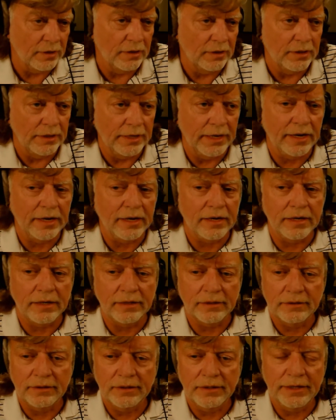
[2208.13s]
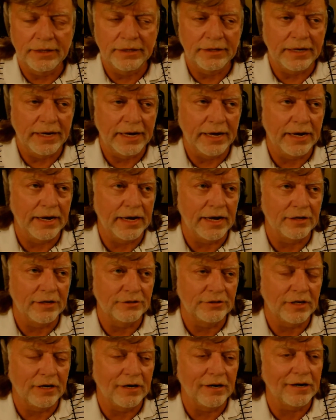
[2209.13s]
Yeah, and hang out and
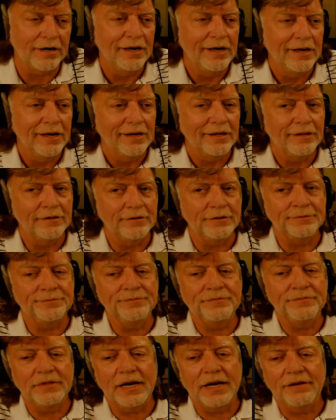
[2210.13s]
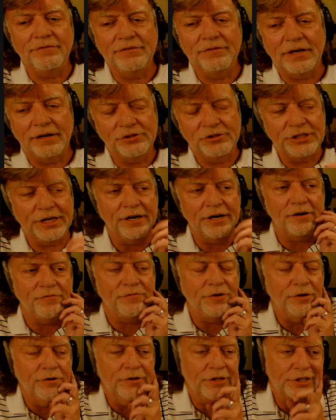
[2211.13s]
talk. I've shared a
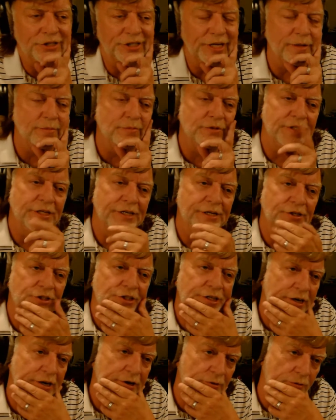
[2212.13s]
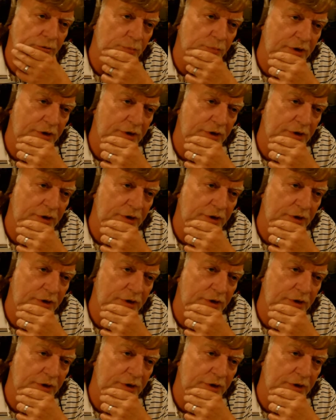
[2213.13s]
few of the gems that you shared with me